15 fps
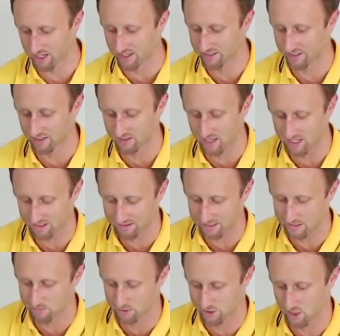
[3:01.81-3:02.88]
head, and a lot of
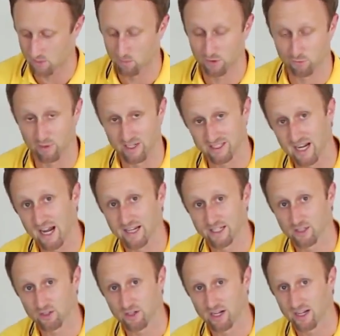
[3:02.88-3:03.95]
steamers come with
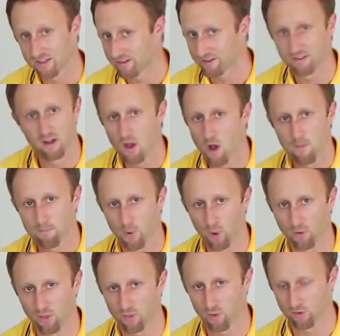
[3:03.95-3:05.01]
rectangular heads.
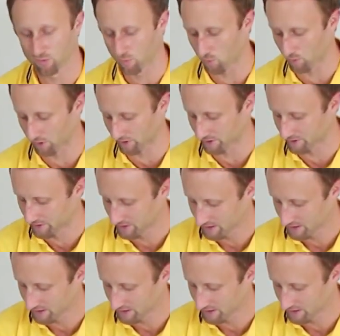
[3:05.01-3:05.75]
Both of those will work.